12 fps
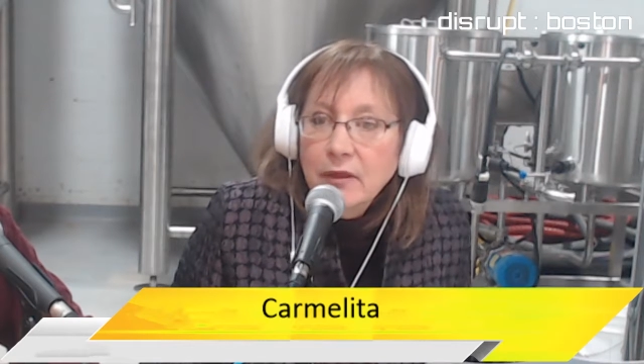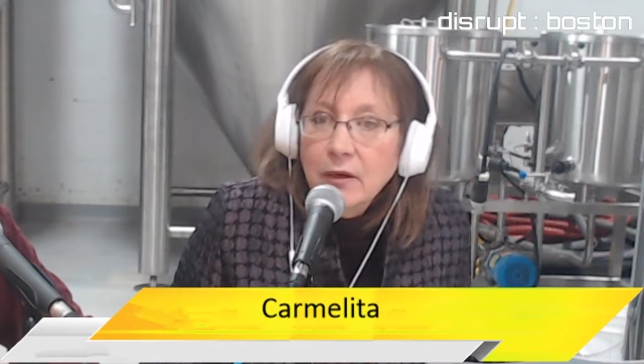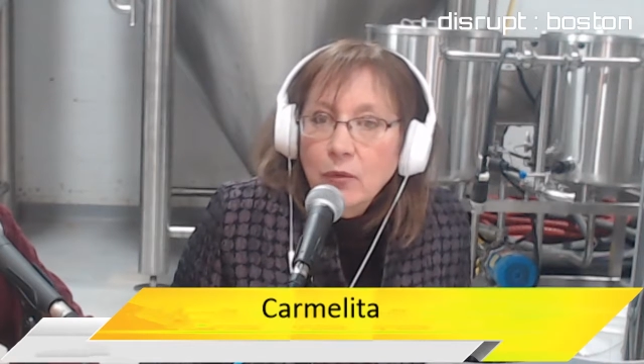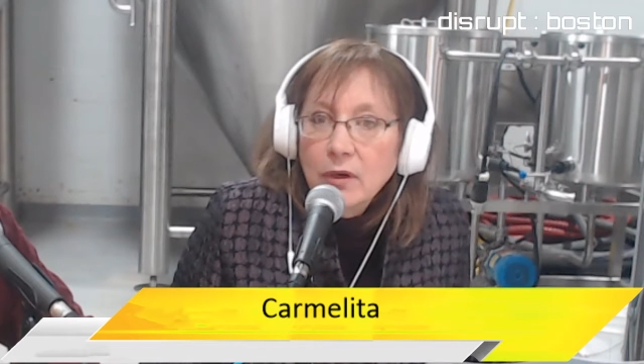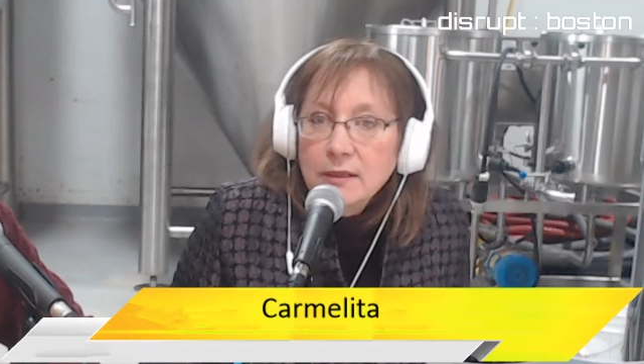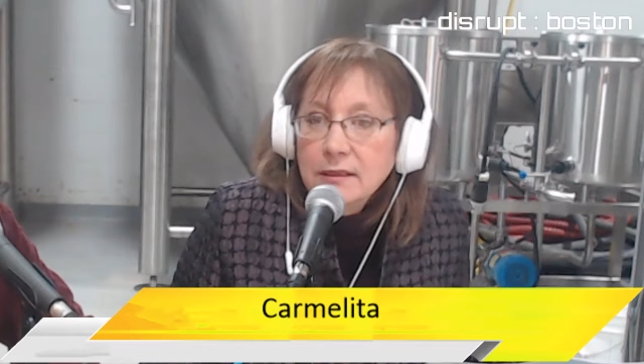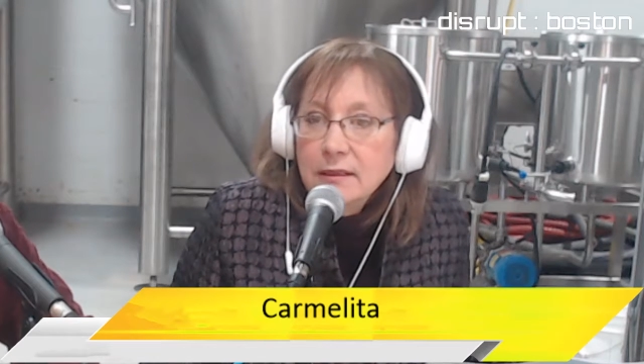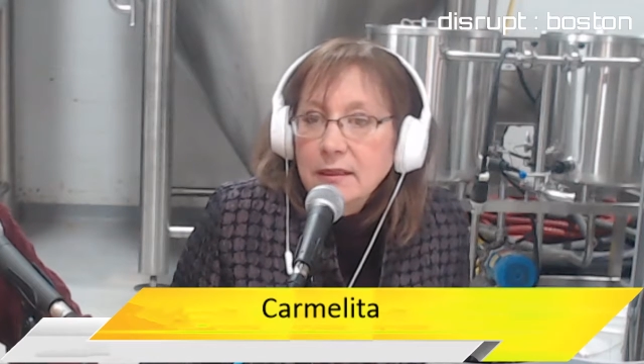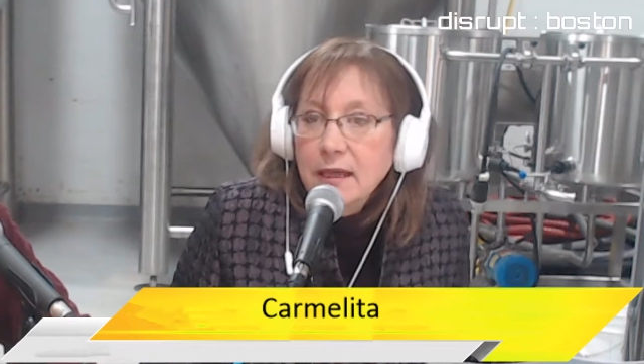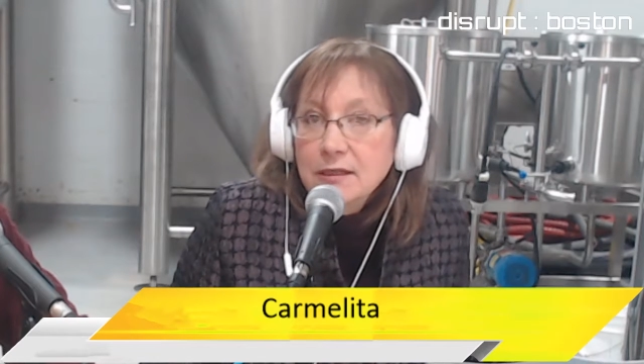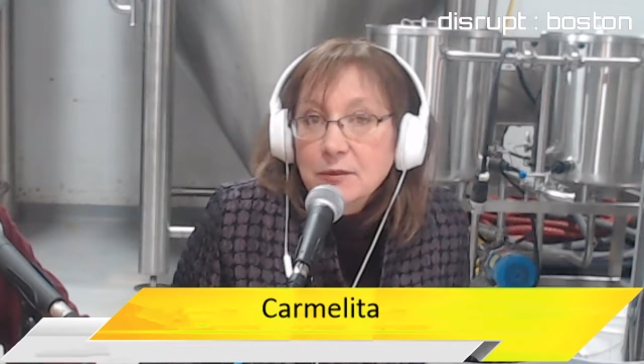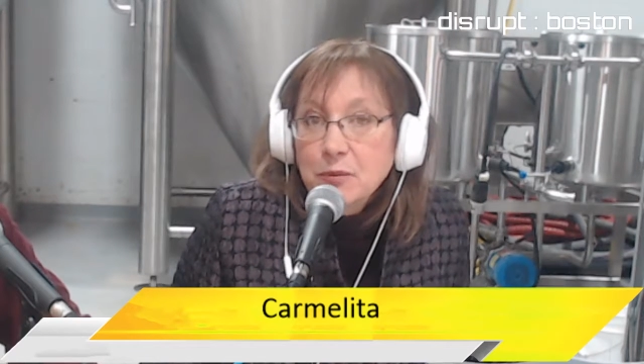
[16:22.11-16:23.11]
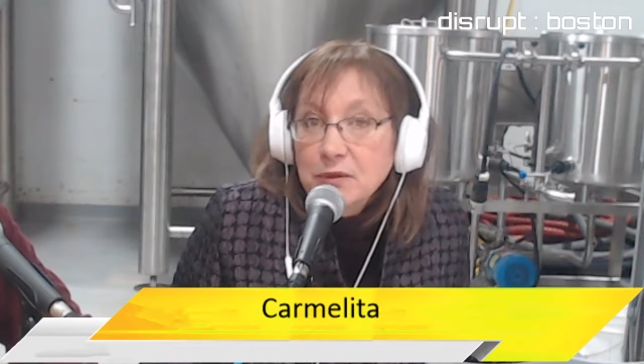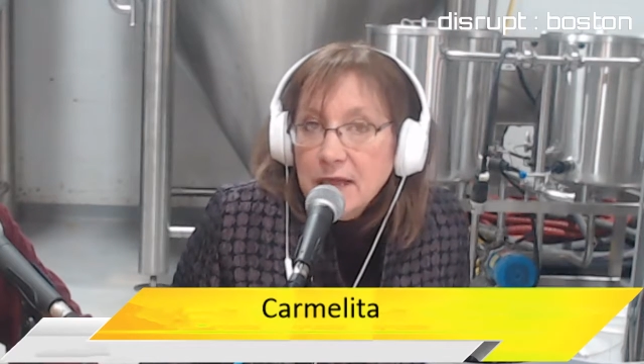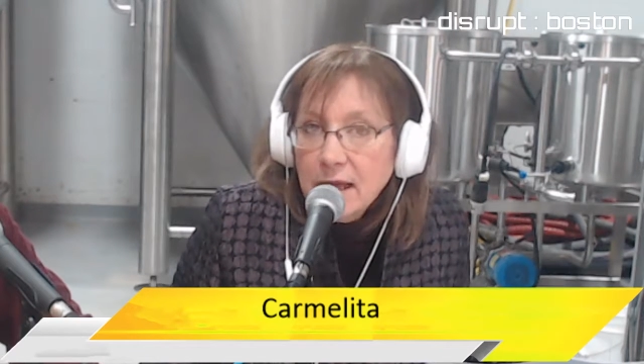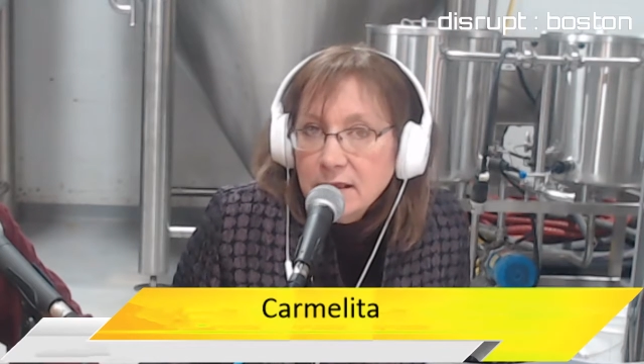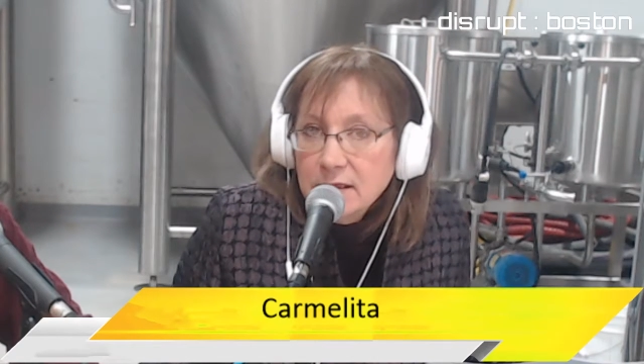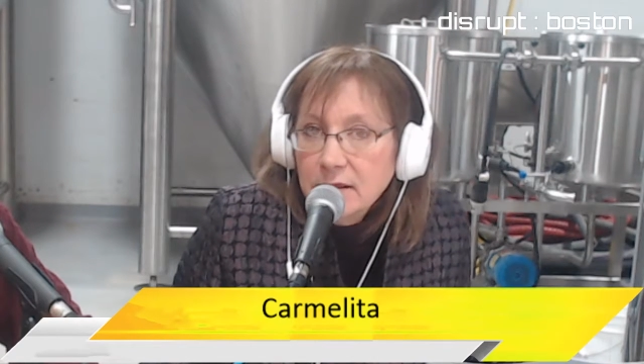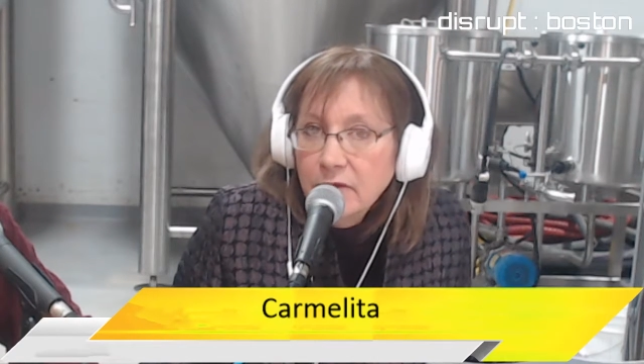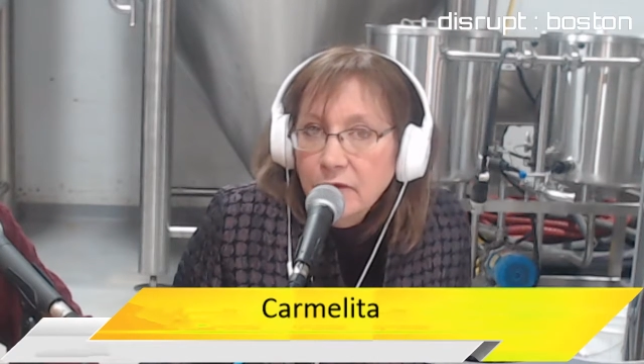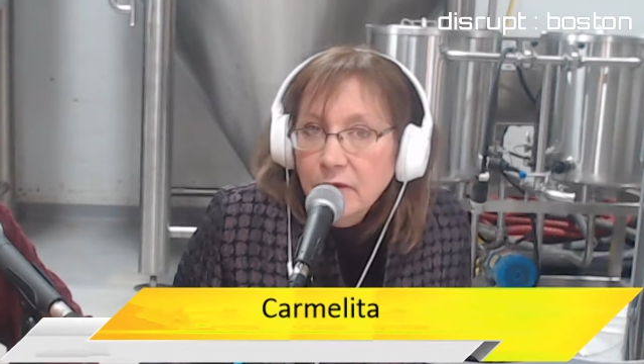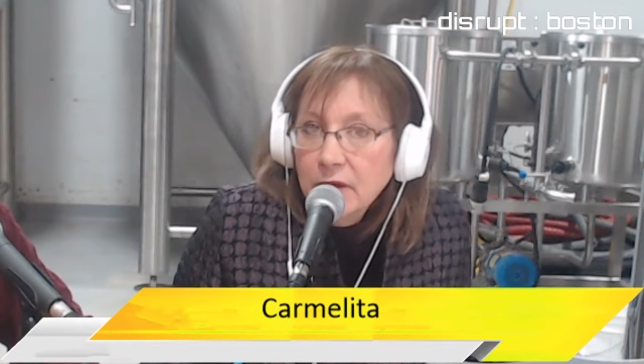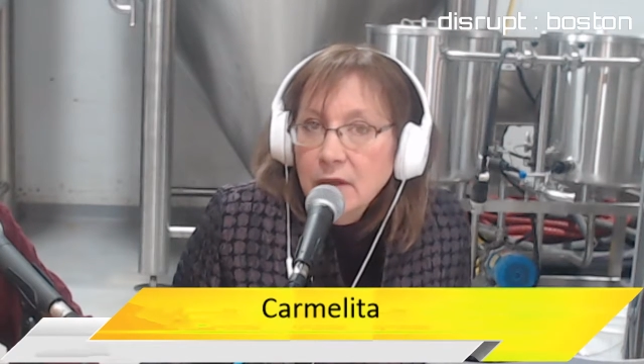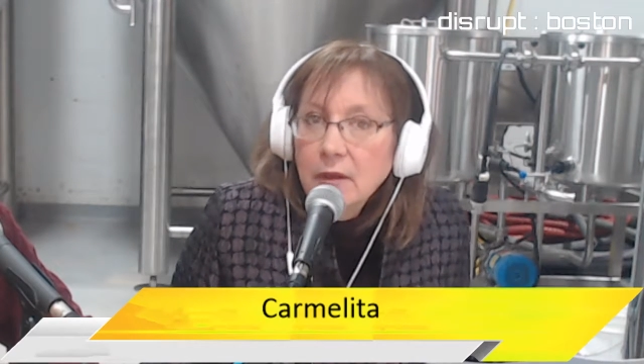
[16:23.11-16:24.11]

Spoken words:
that wasn't as protective,